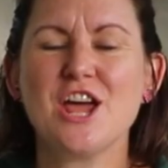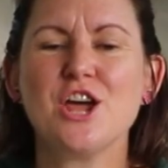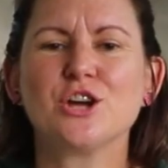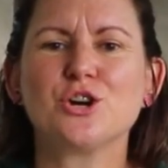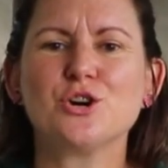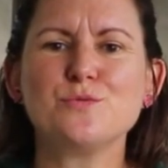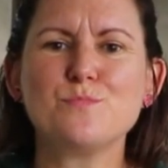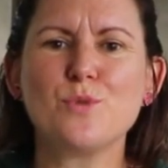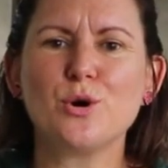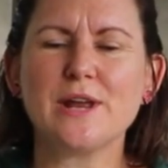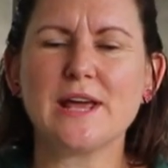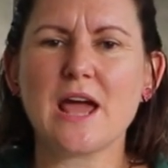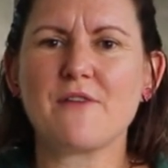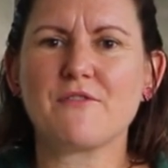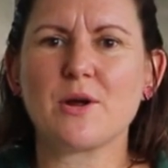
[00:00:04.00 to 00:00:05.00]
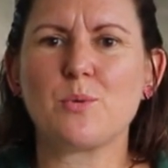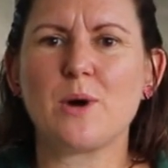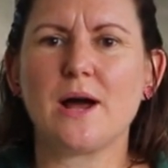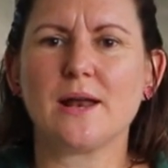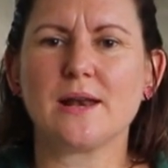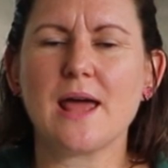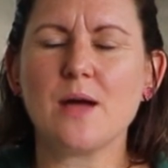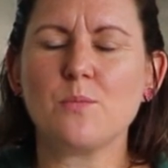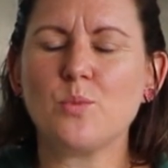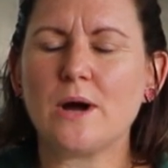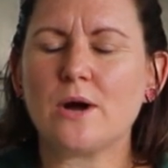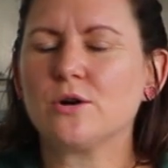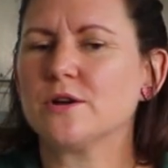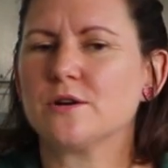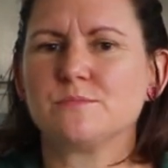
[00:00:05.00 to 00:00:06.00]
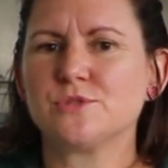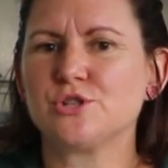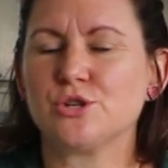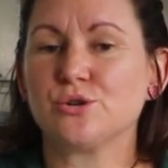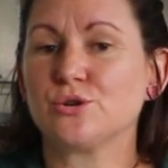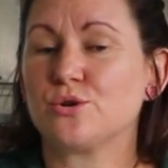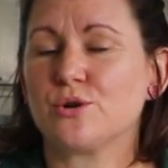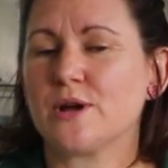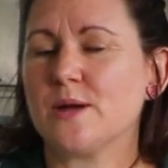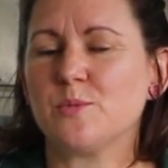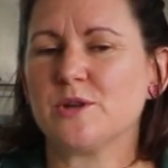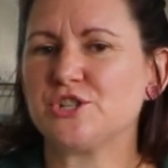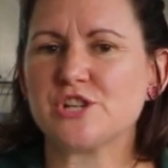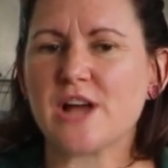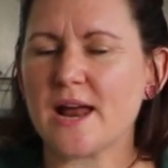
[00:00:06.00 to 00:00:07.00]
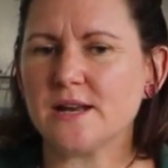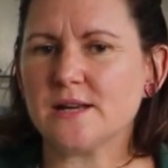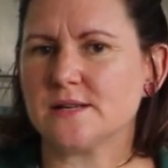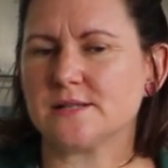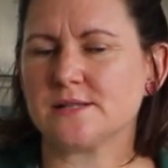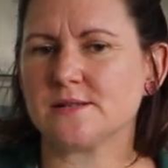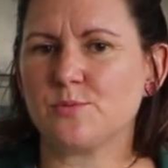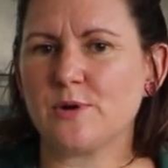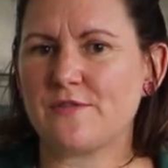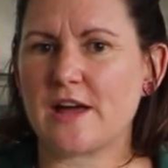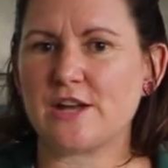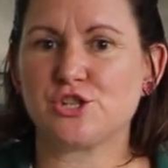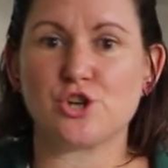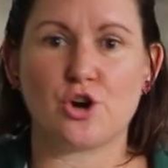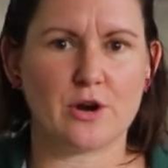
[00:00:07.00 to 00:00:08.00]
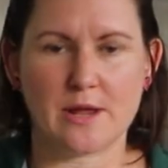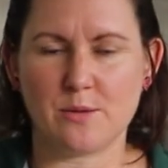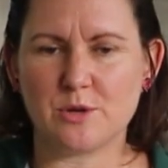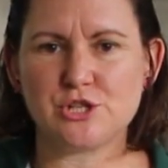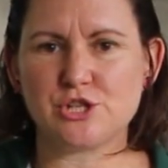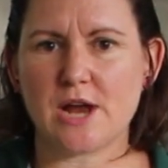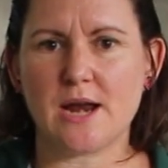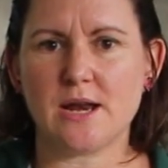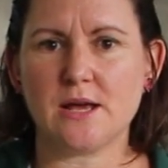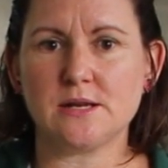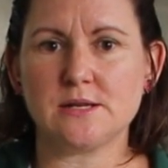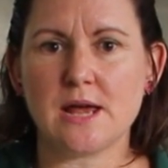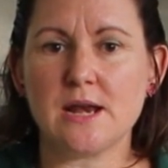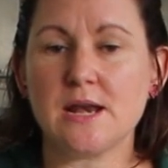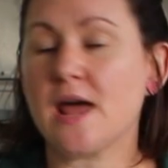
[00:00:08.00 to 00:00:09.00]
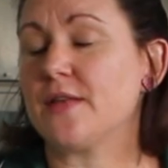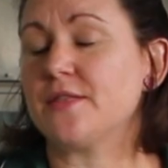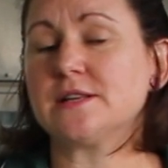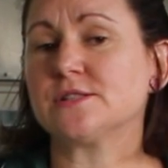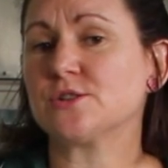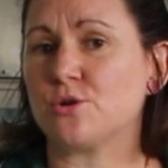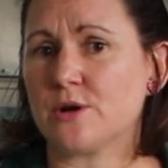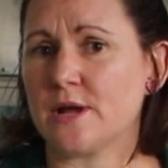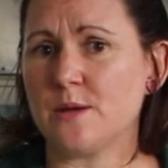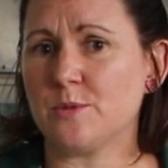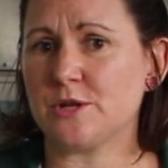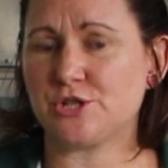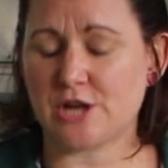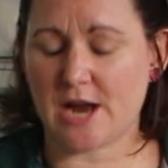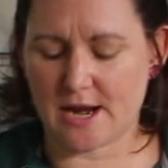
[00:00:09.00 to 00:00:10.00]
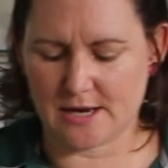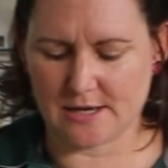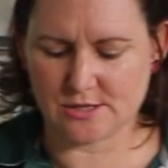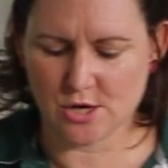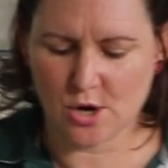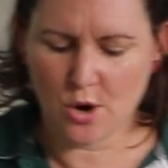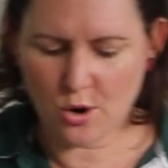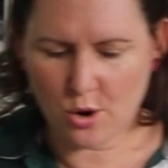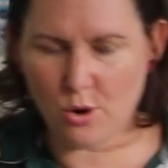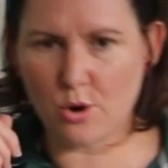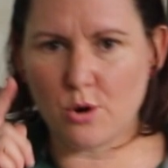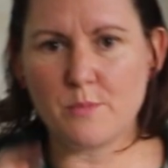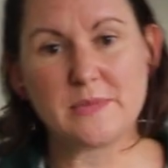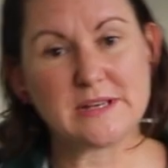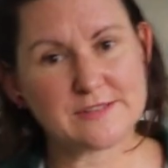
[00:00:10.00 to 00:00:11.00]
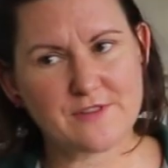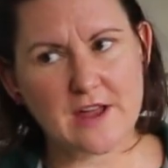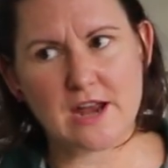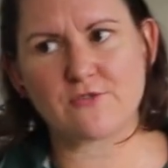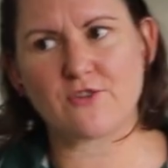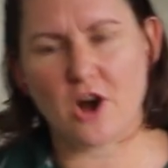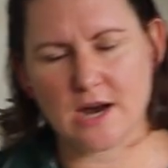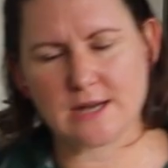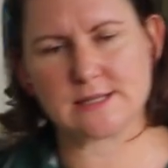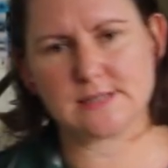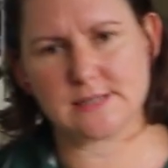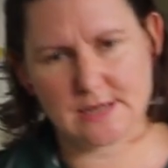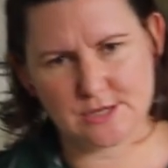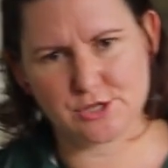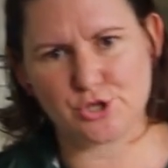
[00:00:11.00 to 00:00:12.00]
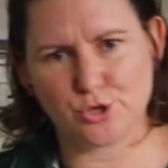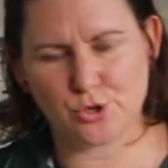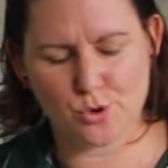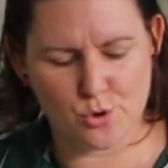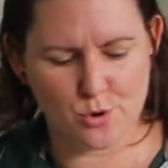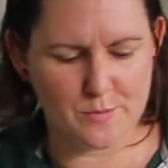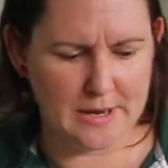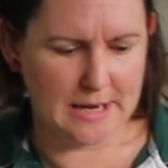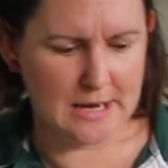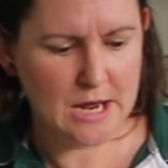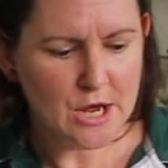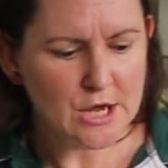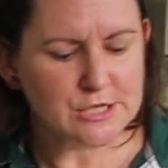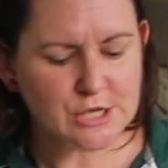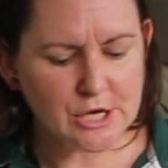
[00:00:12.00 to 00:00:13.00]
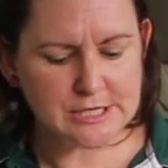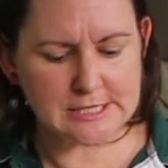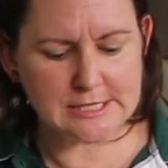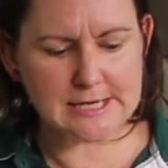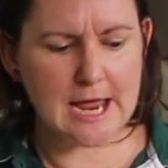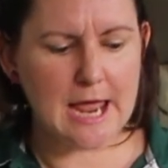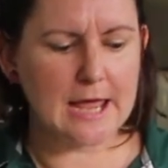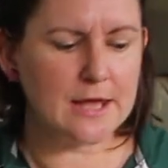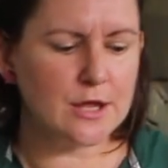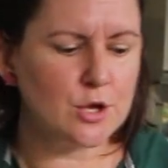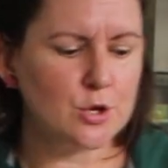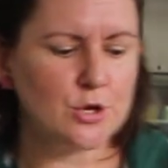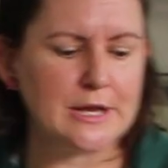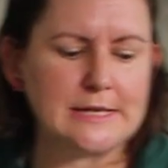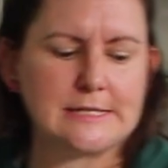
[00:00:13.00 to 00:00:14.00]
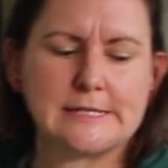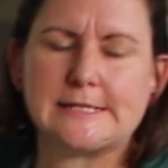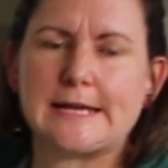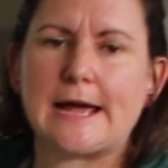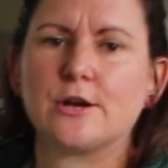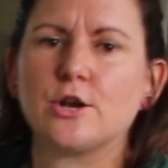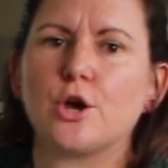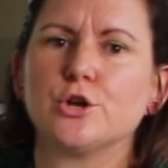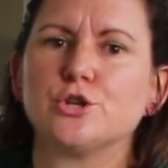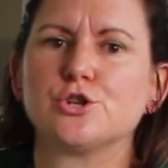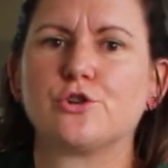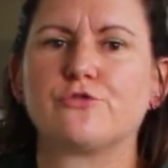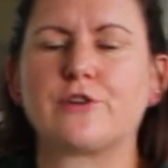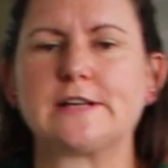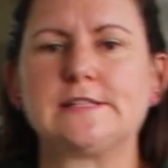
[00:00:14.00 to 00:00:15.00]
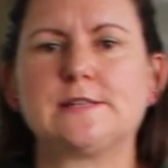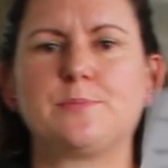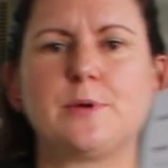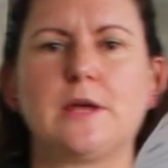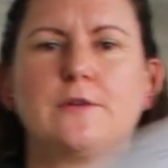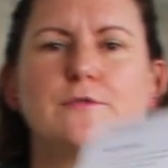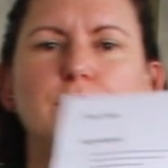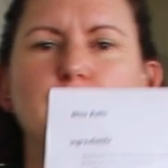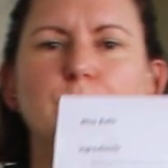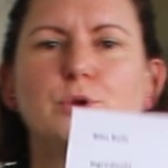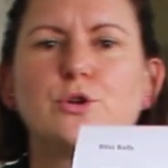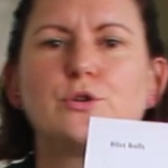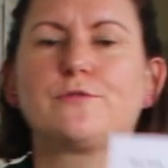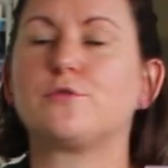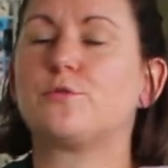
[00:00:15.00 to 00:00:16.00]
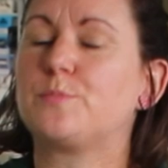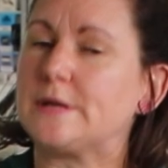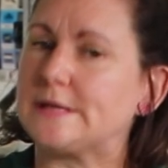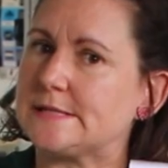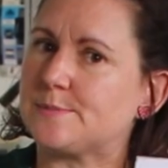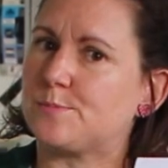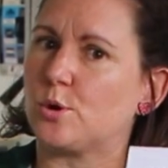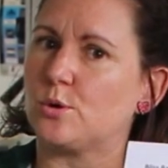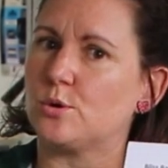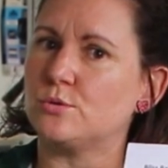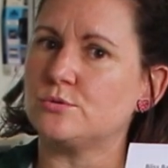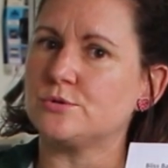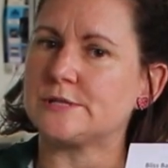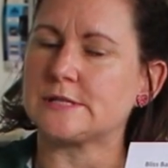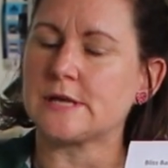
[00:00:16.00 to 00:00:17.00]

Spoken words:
Good morning everyone and welcome to Cooking with Janet. We've had jogging with Janet and now there's cooking with Janet, or Miss Van Rijssen as you call me. So today you need to download your recipe for the beautiful bliss balls.